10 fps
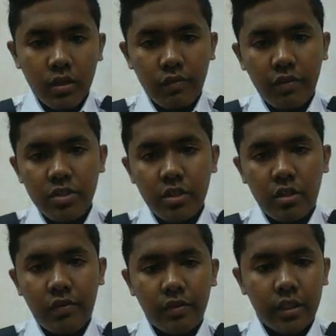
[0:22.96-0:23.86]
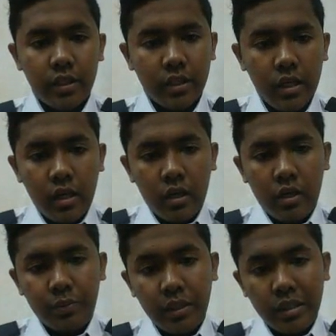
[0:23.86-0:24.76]
Definition of optic.
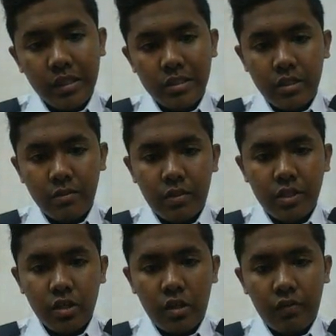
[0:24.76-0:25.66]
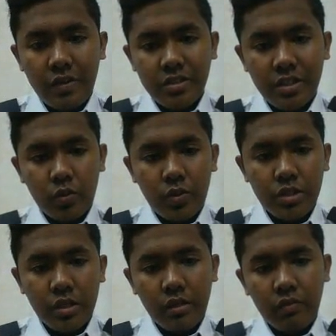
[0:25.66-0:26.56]
Optic is the branch of physics
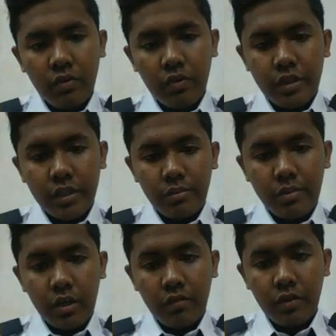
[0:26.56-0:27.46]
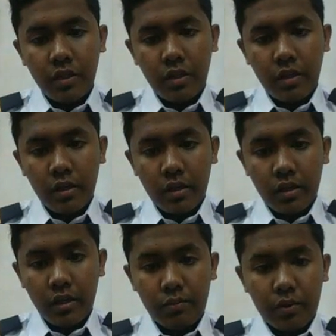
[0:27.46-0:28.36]
which involves the behavior
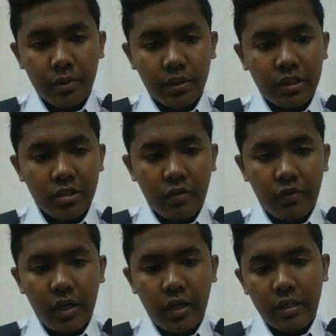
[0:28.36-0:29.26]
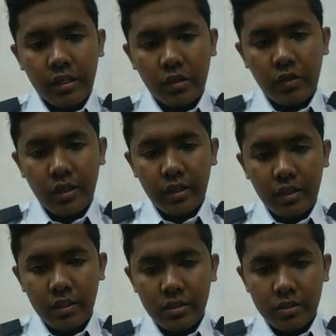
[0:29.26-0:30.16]
and properties of light, including
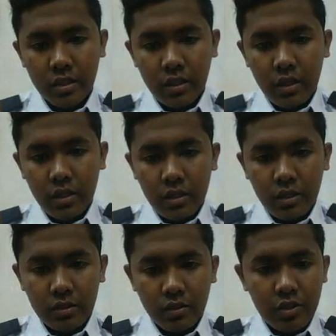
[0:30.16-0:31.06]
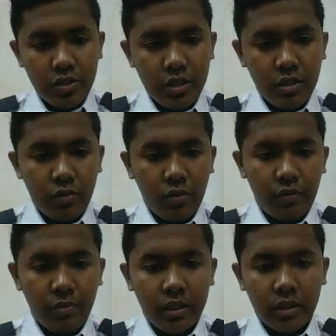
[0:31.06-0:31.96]
its interaction with
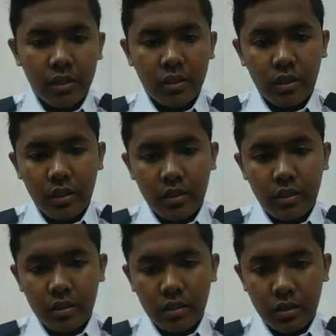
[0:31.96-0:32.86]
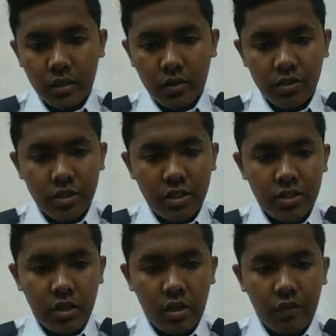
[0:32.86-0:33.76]
matter and the
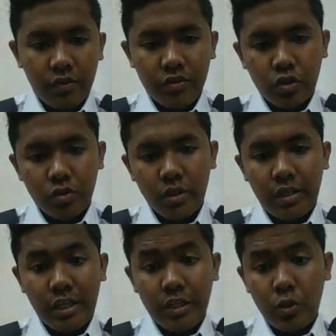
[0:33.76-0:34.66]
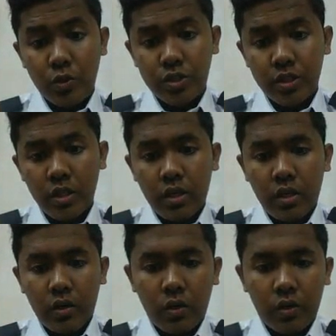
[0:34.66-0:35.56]
construction of instruments that use
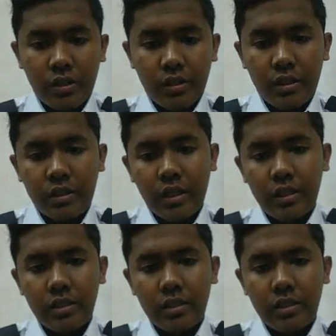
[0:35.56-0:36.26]
or detect